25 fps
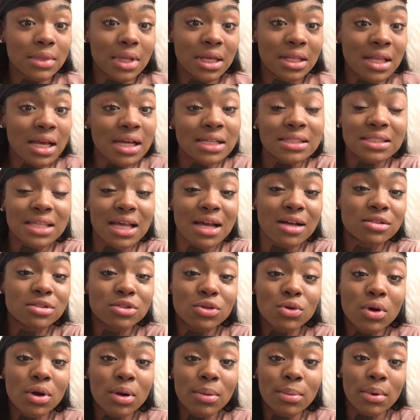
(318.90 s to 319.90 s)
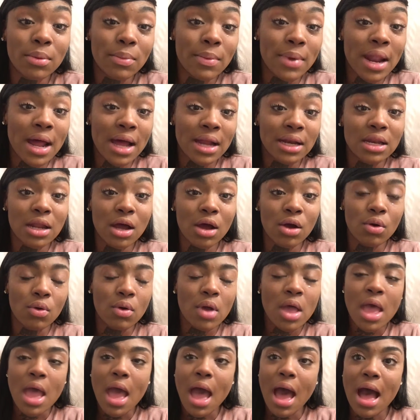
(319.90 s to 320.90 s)
That sounds horrible, but I
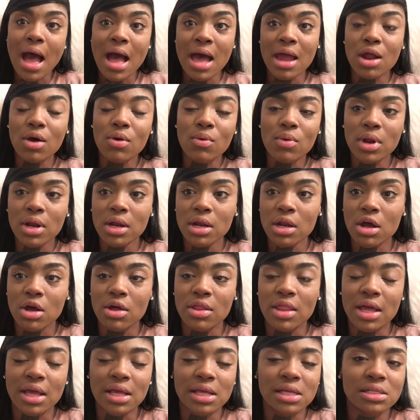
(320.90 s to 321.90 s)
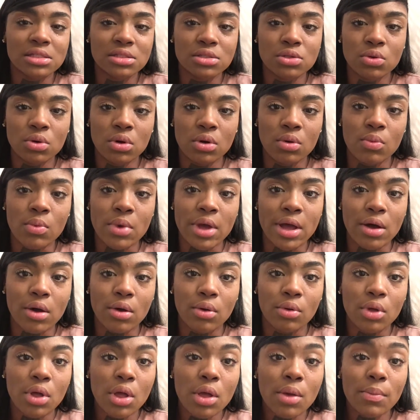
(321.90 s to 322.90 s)
don't. I don't want to know that he's doing
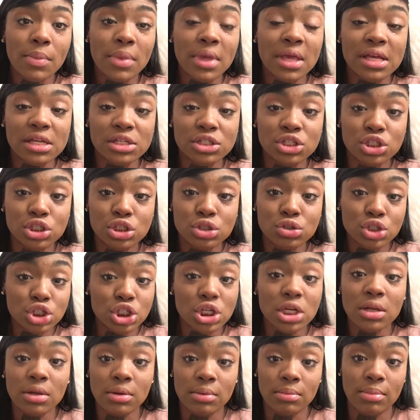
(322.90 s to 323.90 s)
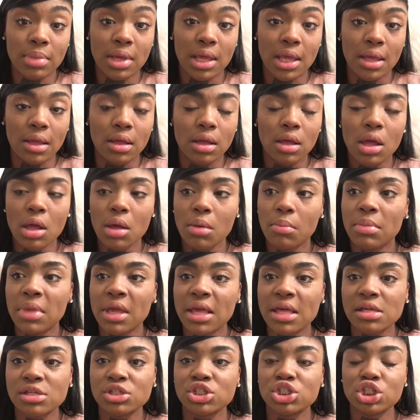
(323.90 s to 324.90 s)
well, because you shouldn't be.
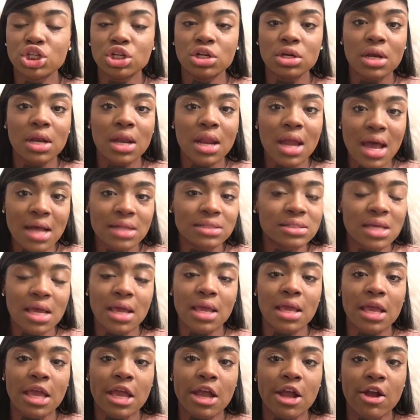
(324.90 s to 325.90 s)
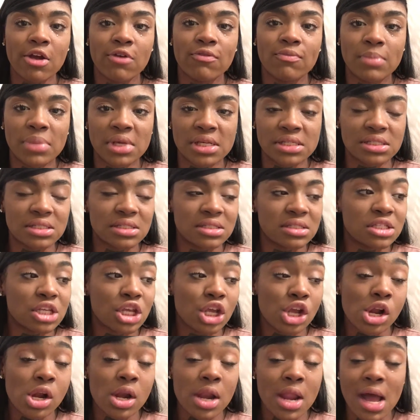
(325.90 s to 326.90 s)
Because you're not taking care of business
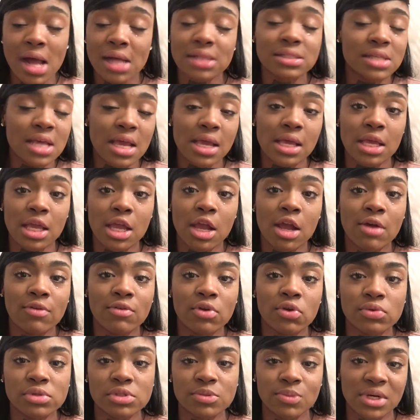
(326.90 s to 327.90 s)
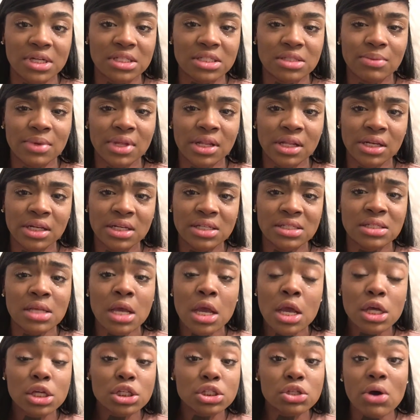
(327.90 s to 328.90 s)
and you're not taking care of your responsibilities.
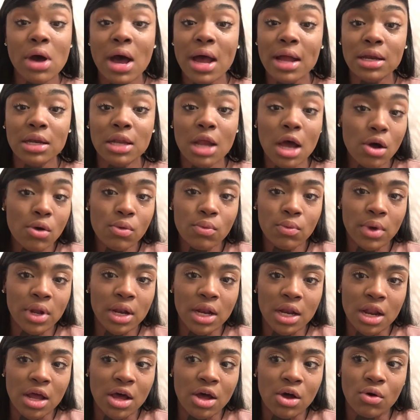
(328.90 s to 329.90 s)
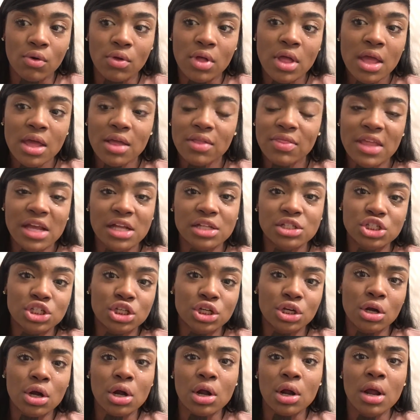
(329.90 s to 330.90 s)
So I don't want to know that
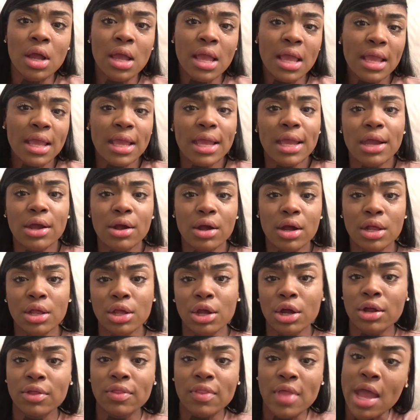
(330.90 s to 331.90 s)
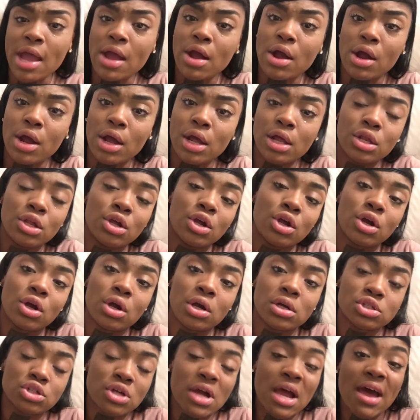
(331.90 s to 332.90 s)
you're here and you're there and you're
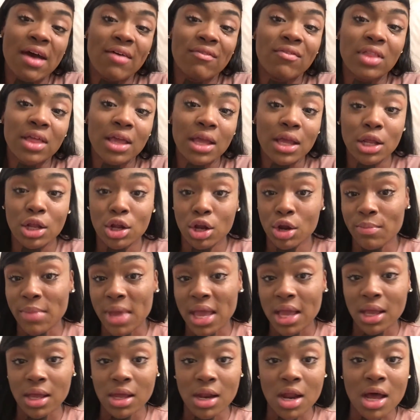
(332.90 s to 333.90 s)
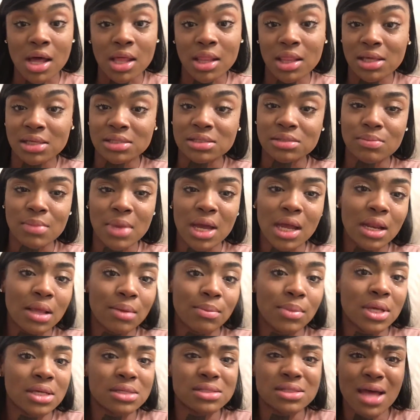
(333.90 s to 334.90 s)
traveling and you're making all this money,
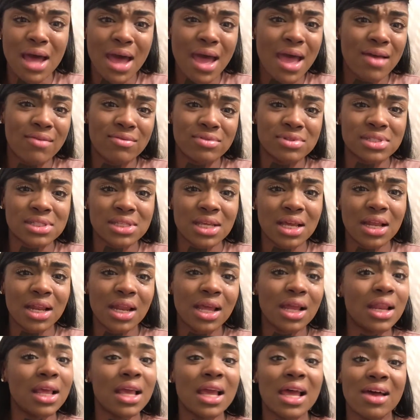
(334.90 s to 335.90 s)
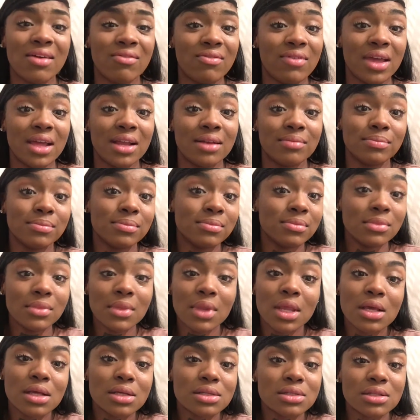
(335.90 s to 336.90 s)
because I haven't seen any of it.
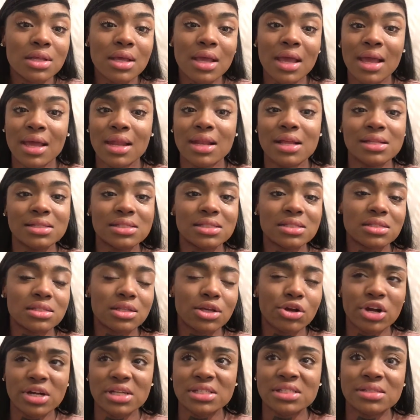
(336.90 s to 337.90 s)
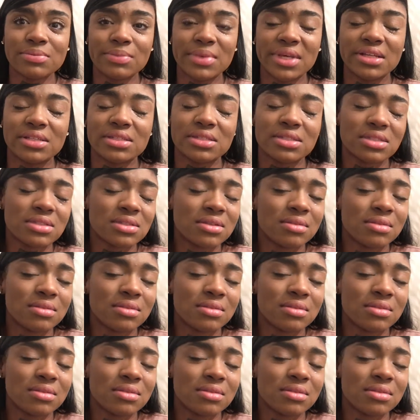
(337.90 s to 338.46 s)
And it's Christmas.